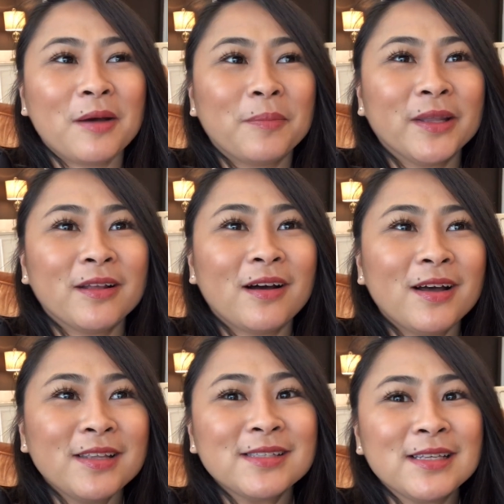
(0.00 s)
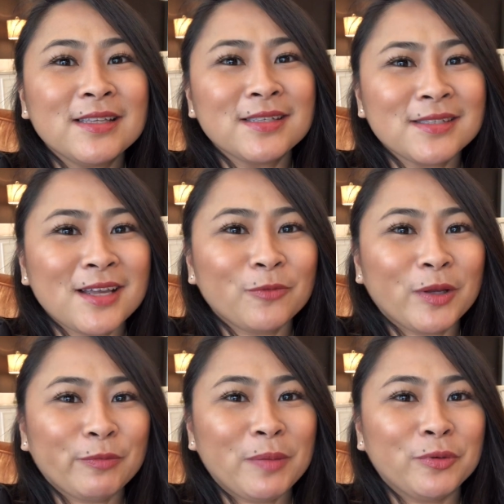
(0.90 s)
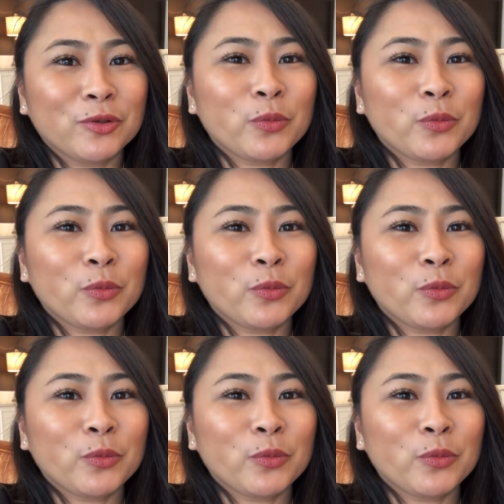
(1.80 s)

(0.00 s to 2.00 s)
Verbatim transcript: But honestly, this is not what we booked.